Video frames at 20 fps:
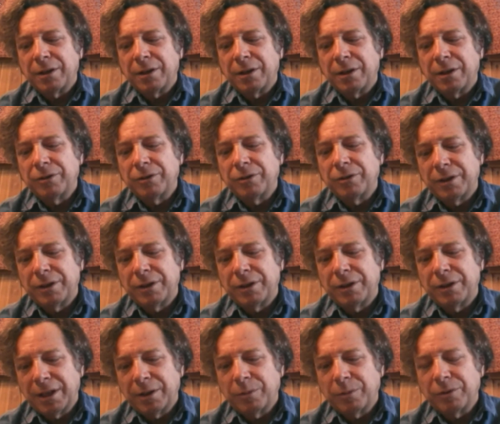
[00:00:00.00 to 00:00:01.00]
when you sit
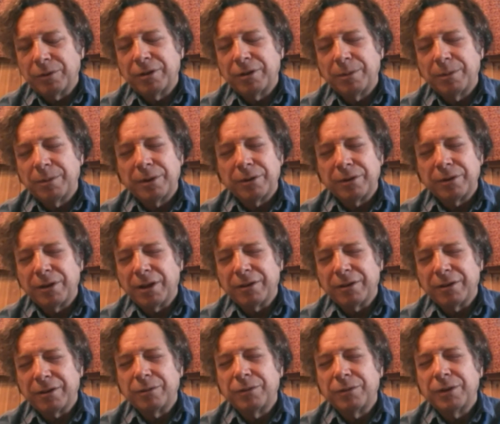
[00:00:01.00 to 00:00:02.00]
again with similar
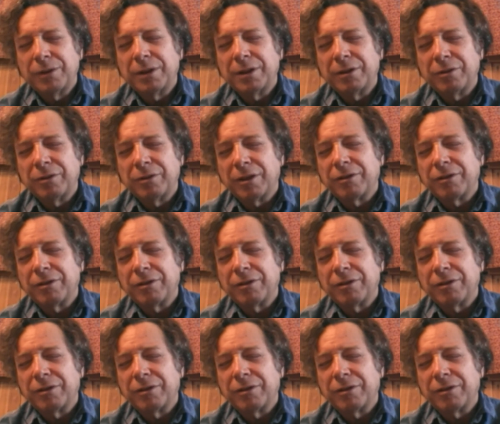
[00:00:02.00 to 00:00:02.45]
thoughts and feelings,